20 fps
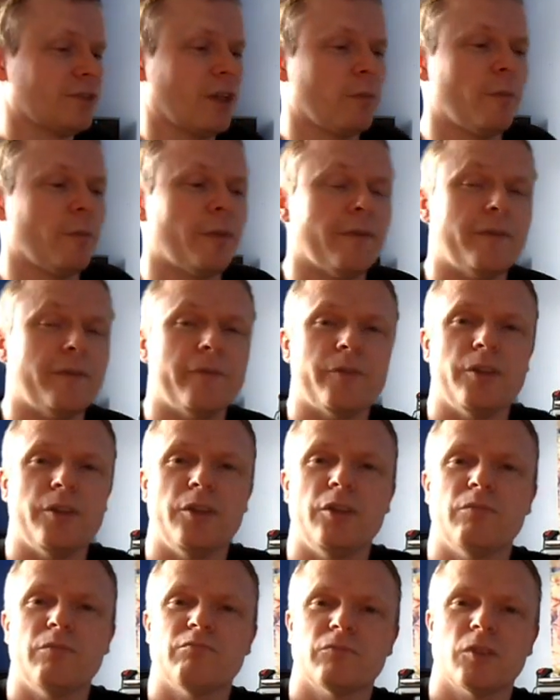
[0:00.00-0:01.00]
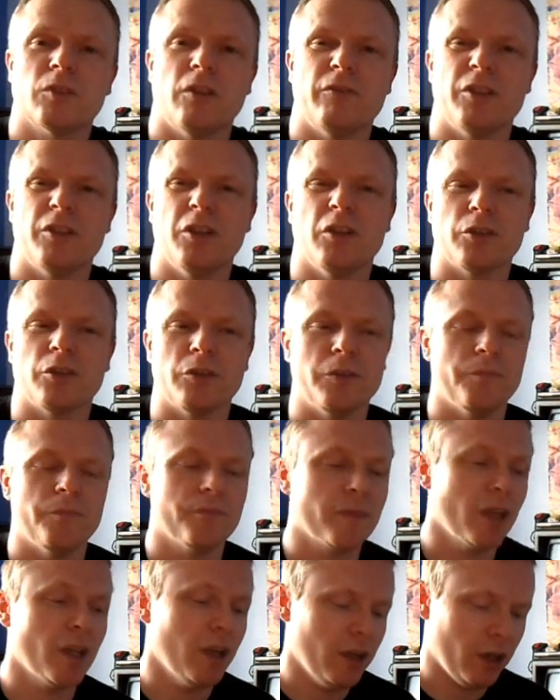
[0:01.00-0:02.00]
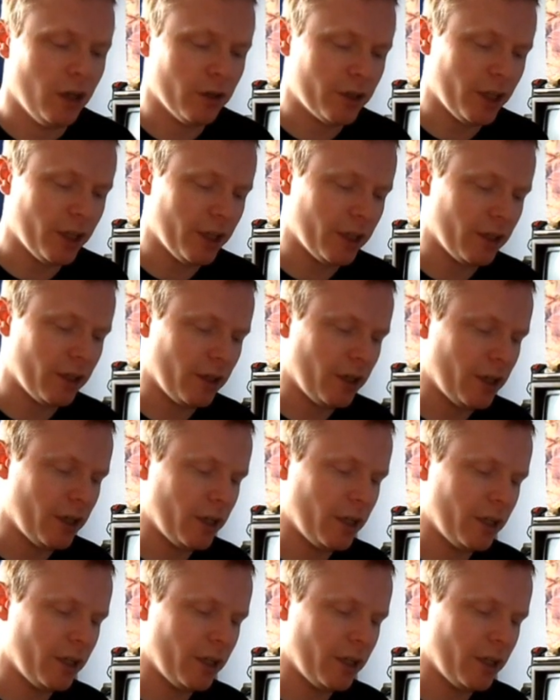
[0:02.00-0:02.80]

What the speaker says: So £1.50, can't really argue. Okay,